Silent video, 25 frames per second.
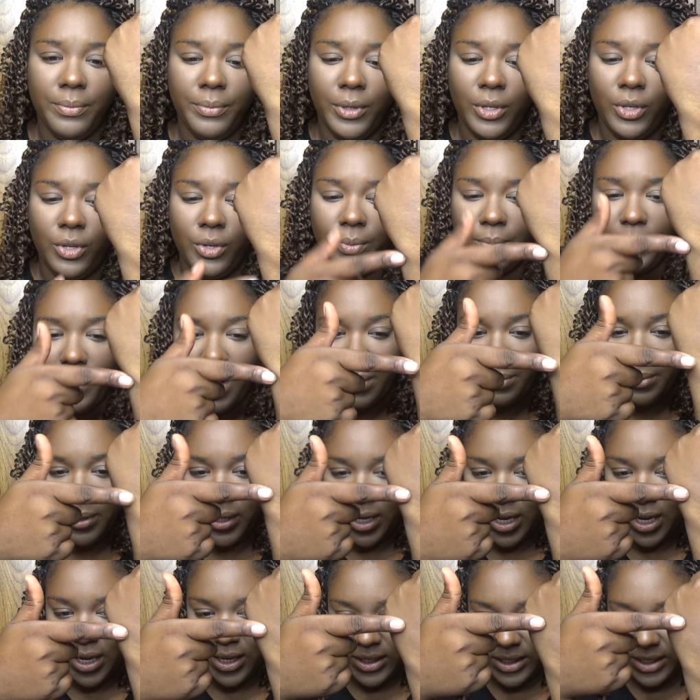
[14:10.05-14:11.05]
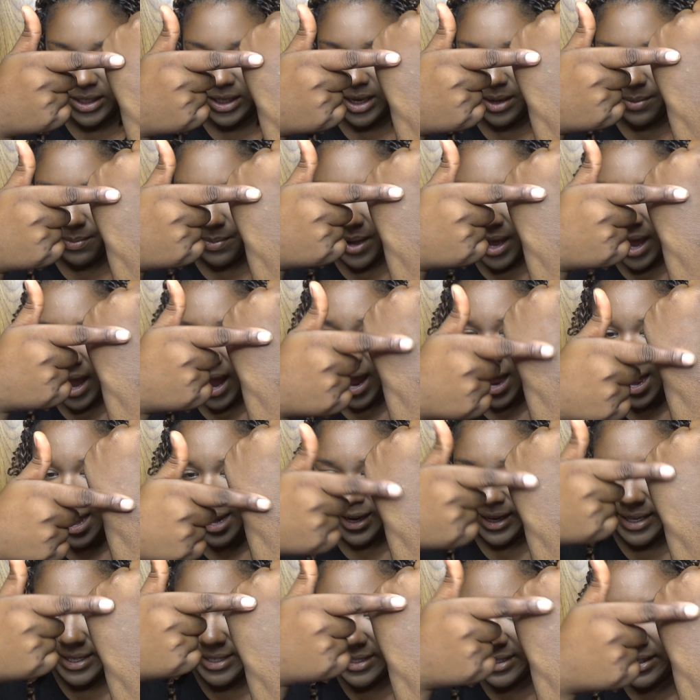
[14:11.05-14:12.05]
You probably can't see it, but I
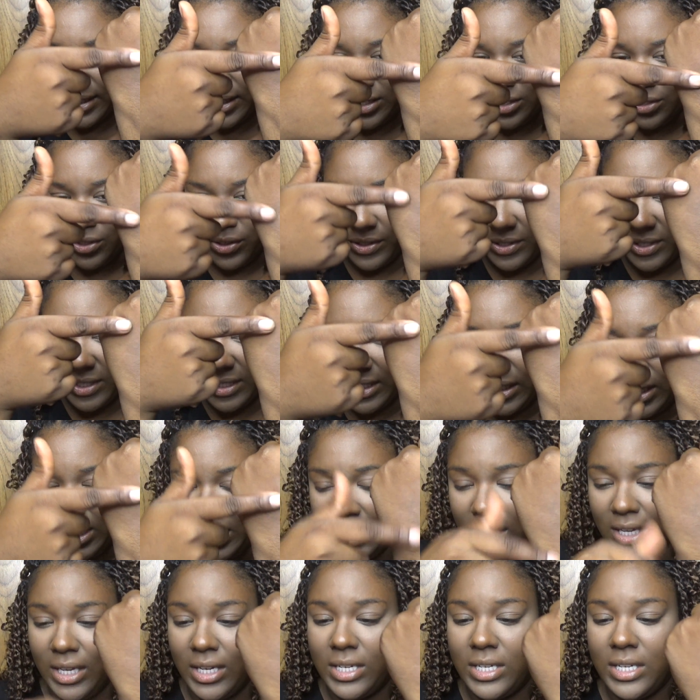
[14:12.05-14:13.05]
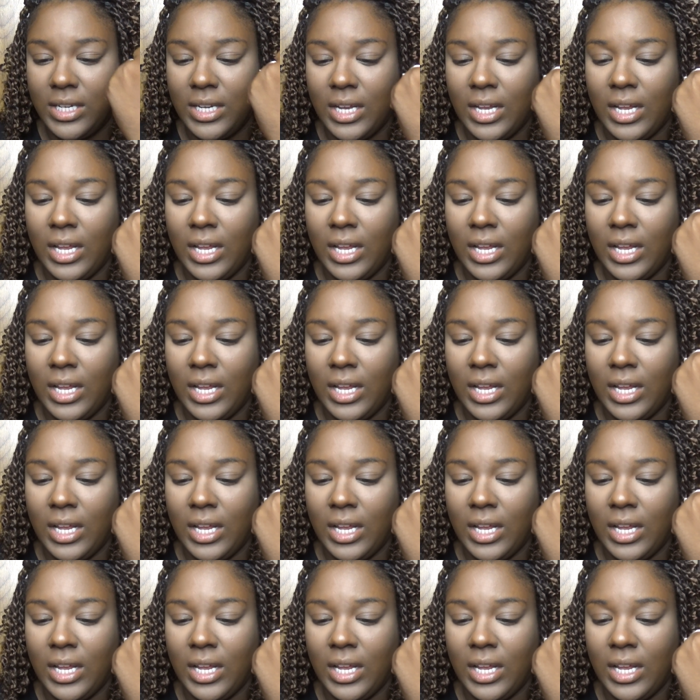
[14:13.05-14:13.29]
can still see it.